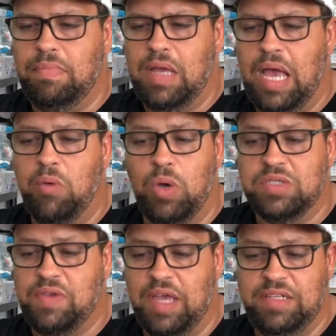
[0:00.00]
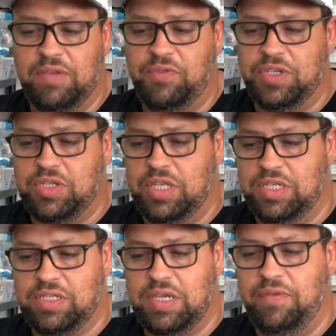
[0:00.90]
I did fish
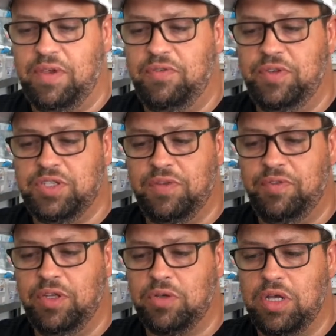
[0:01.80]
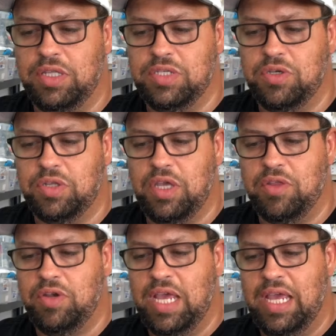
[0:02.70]
this. I fished a fluke on this hook the other
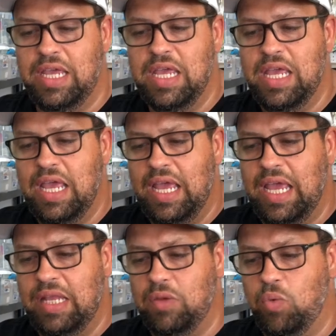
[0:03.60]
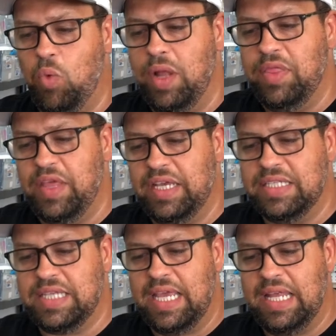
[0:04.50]
day, and one thing
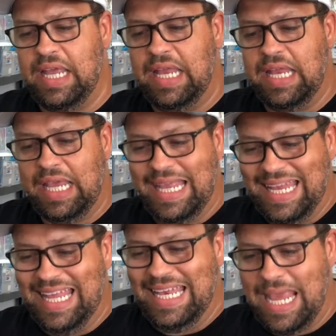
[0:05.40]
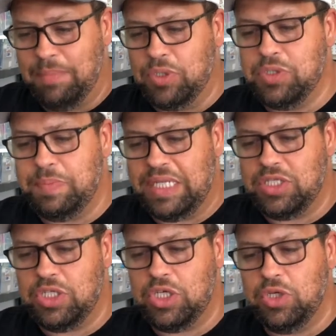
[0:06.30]
it enables me
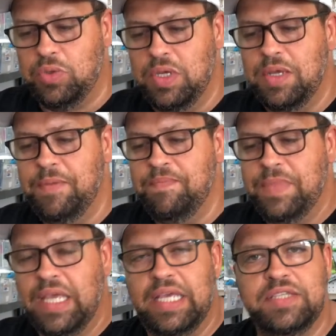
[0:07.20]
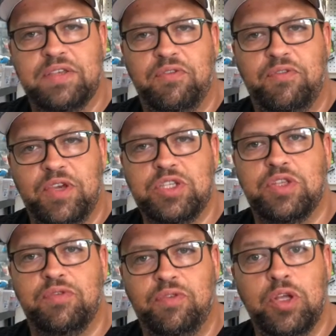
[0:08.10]
to do is fish
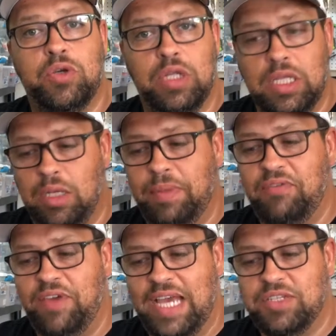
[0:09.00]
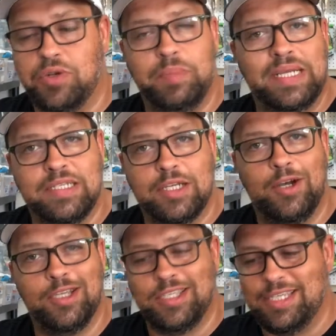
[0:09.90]
the fluke a little bit faster because it
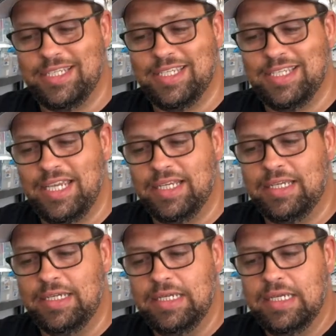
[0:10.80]
causes it to sink.